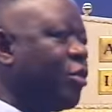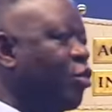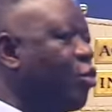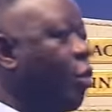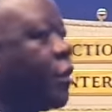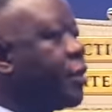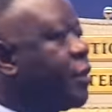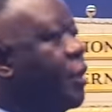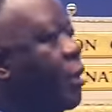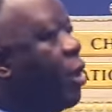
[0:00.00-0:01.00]
you don't want.
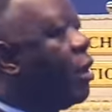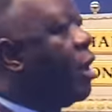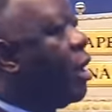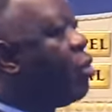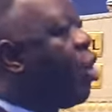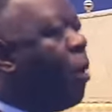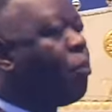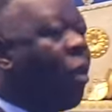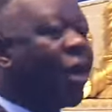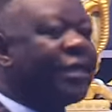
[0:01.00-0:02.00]
No,
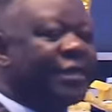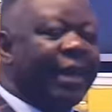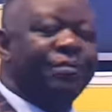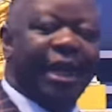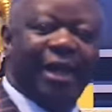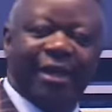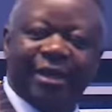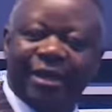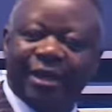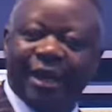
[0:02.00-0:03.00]
nobody stepped there.
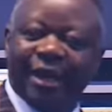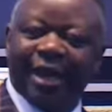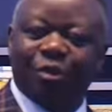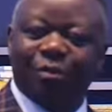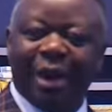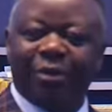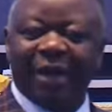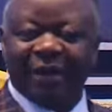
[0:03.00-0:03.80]
And I told my wife, I